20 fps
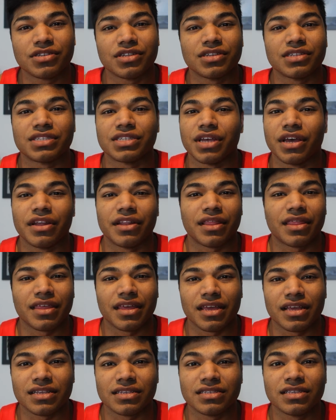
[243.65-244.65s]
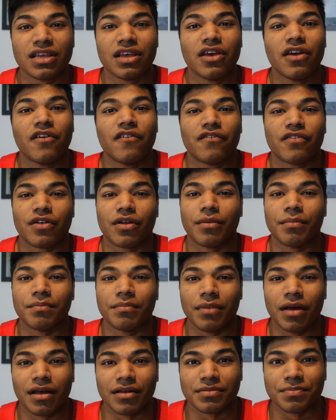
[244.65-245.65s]
to certain things
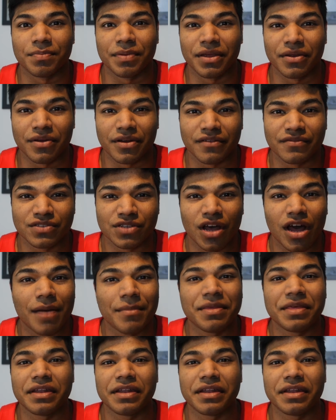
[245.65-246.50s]
for a period of time,